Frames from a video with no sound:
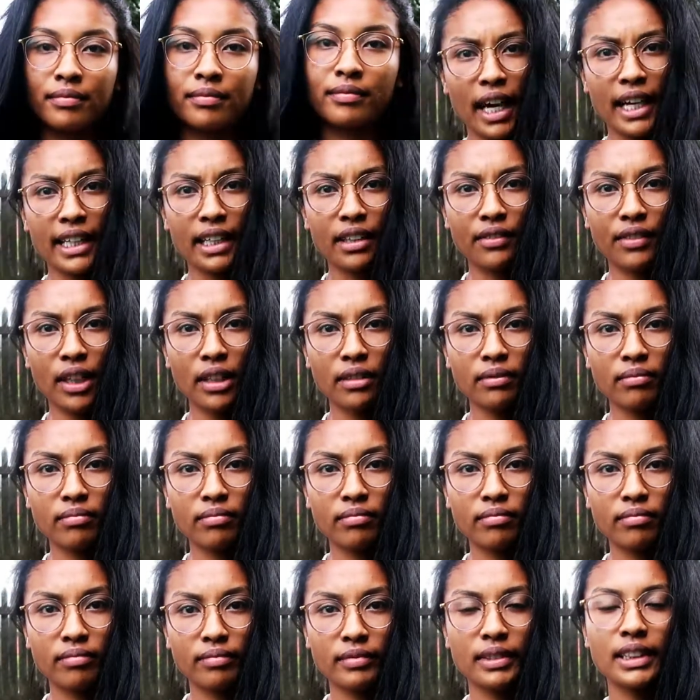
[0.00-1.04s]
I give up?
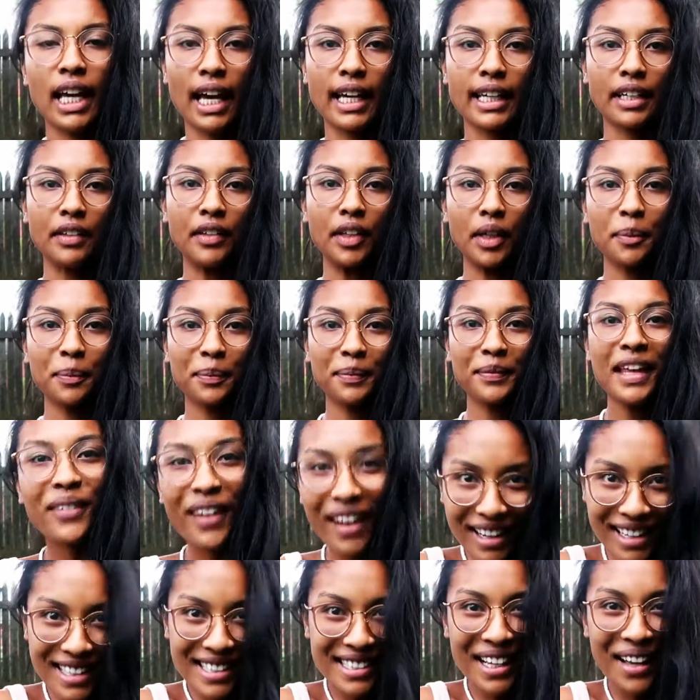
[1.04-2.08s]
Yeah, I give up.
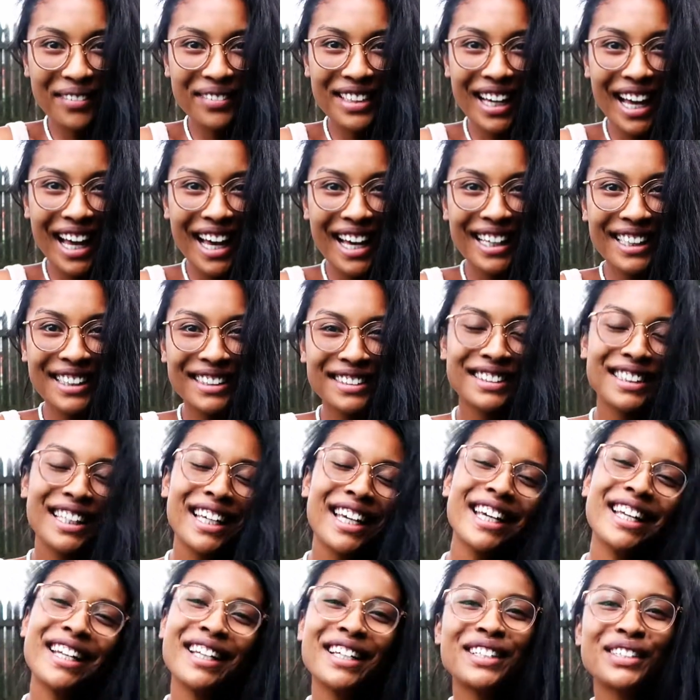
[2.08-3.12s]
What is up, guys?
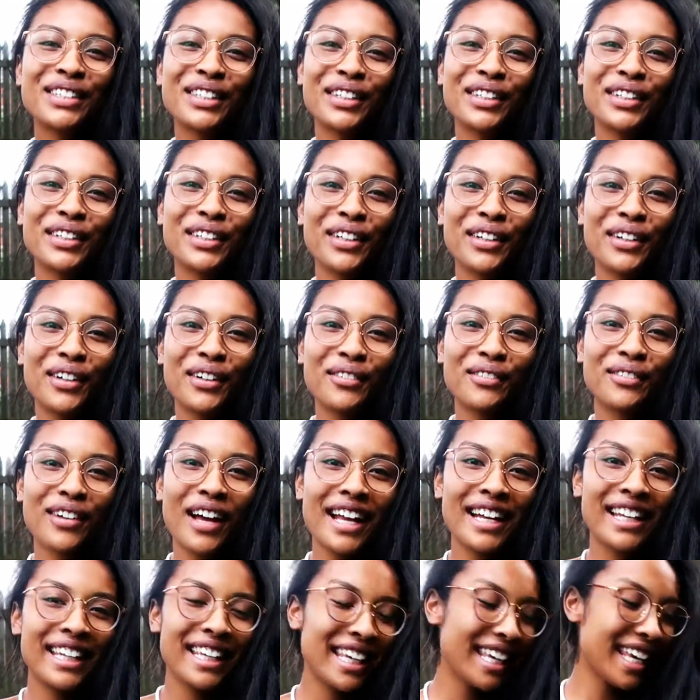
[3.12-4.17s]
It is your girl
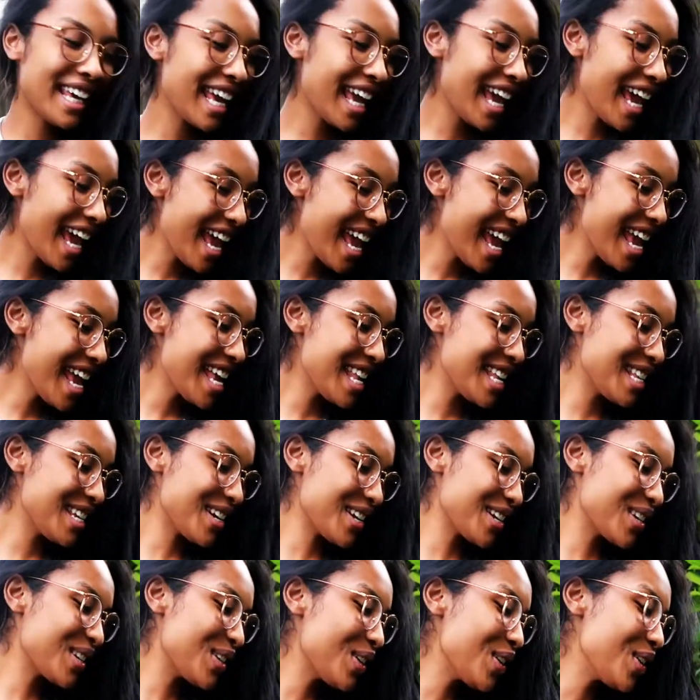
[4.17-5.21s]
Renny and
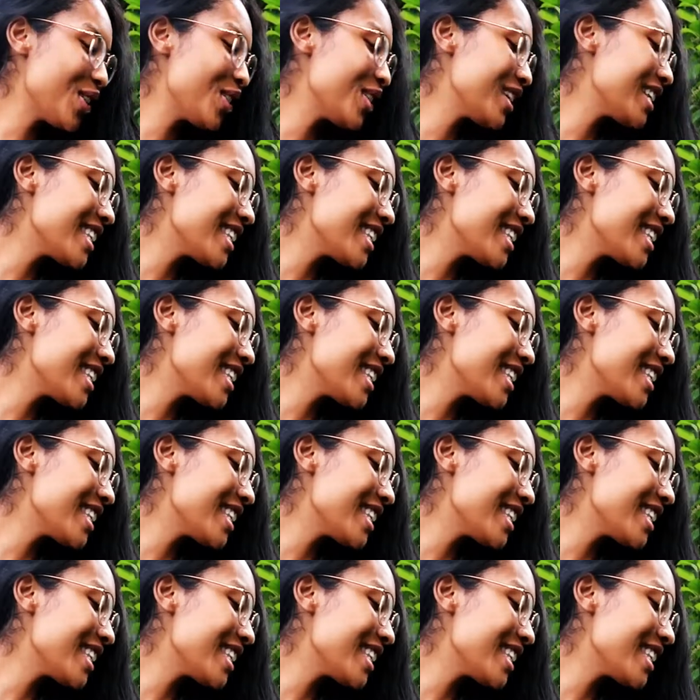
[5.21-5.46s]
your girl